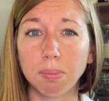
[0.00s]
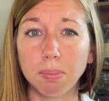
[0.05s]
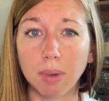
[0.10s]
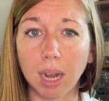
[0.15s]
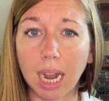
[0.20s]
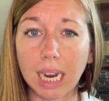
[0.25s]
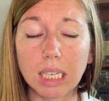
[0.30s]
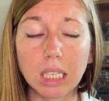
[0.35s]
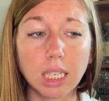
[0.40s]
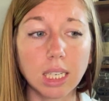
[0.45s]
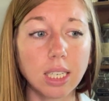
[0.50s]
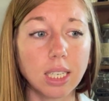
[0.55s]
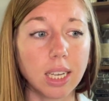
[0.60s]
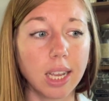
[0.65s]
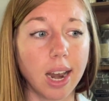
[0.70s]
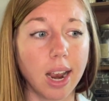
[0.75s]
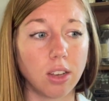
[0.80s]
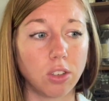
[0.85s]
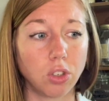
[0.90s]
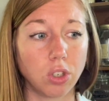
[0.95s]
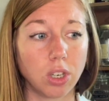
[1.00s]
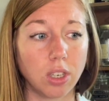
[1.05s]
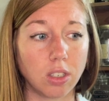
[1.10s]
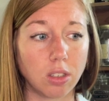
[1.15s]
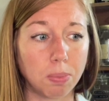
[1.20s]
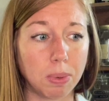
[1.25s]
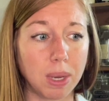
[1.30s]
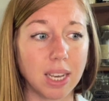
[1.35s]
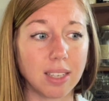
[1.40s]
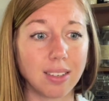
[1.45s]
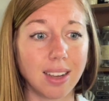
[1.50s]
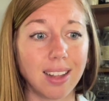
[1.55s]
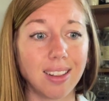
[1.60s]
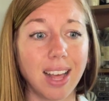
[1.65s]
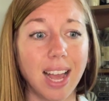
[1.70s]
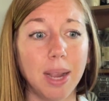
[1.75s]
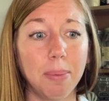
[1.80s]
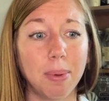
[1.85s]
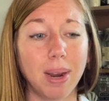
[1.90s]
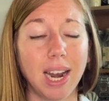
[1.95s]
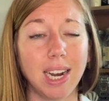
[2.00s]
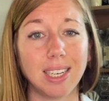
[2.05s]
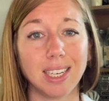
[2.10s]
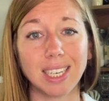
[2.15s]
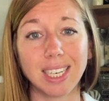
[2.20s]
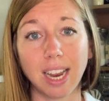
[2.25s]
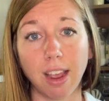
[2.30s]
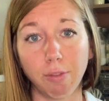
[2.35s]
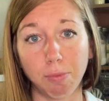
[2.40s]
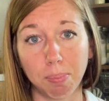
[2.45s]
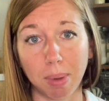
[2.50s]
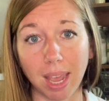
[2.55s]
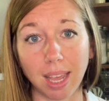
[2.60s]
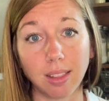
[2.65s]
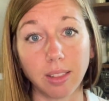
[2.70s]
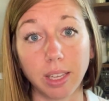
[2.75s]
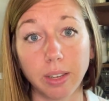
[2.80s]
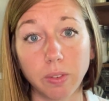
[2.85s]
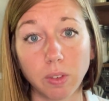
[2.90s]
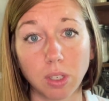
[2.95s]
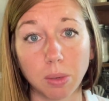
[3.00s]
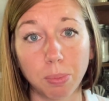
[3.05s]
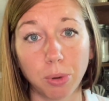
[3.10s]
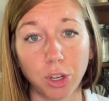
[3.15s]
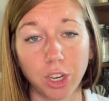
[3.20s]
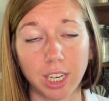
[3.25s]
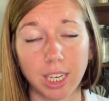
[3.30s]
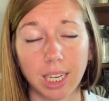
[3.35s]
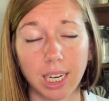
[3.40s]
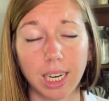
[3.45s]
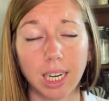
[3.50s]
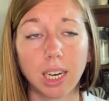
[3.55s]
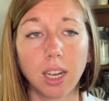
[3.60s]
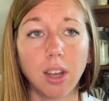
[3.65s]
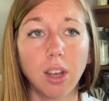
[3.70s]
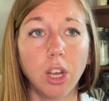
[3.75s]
Mine didn't get as crispy as I like, but I didn't have bay leaves to put in it.